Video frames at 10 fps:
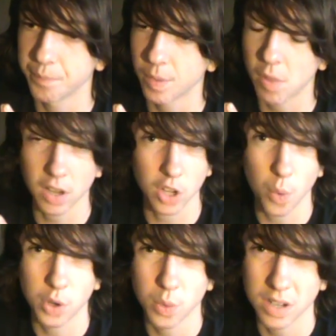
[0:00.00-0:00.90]
I'm not going to
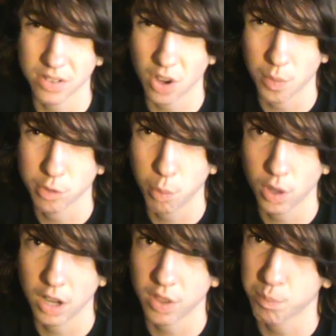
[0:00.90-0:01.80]
go into it because I don't want to
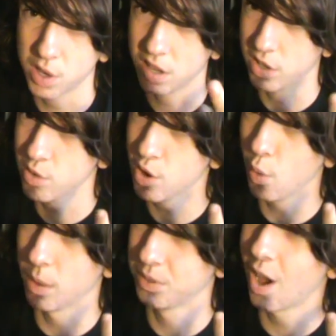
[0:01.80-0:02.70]
spoil anything, but you know
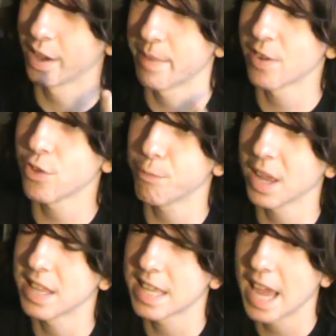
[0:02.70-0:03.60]
what I'm talking about if you've
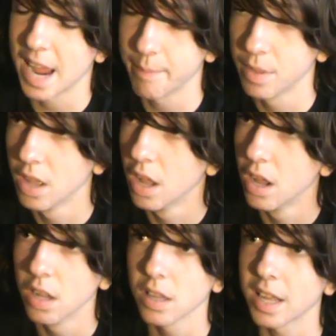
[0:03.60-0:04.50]
played the game.
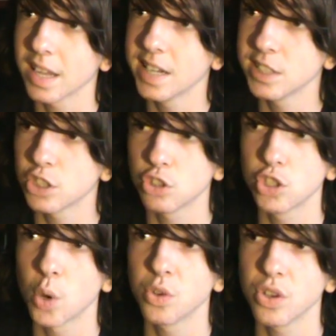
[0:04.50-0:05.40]
Like, it is just
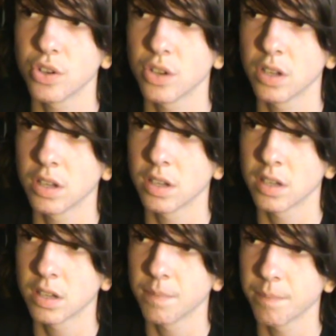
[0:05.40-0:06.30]
so,
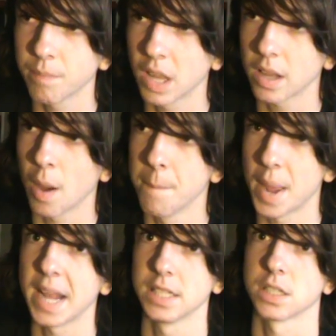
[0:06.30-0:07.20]
like,
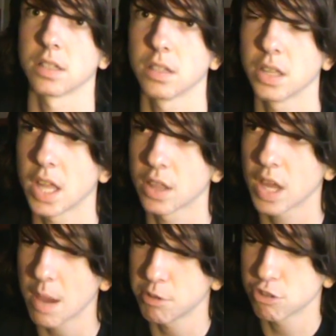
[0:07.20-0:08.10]
amazing. The
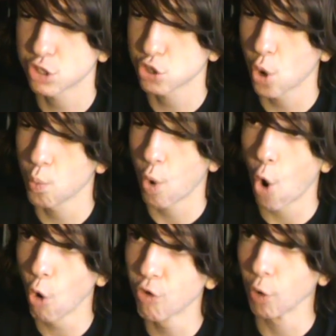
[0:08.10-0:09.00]
game is just so
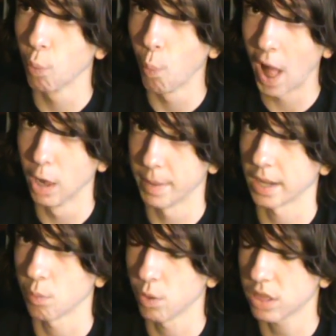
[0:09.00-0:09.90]

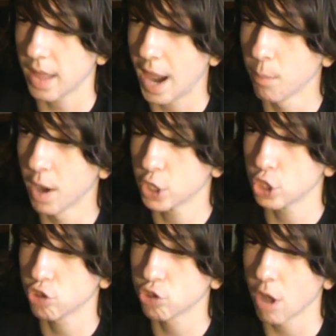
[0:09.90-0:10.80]
overwhelming with how
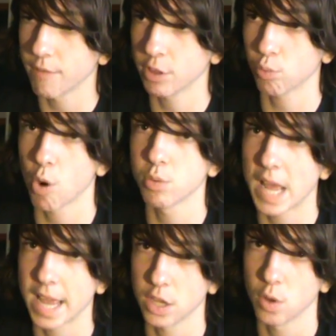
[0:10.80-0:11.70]
much stuff it throws
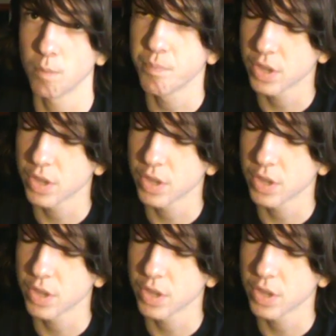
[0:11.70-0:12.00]
at you.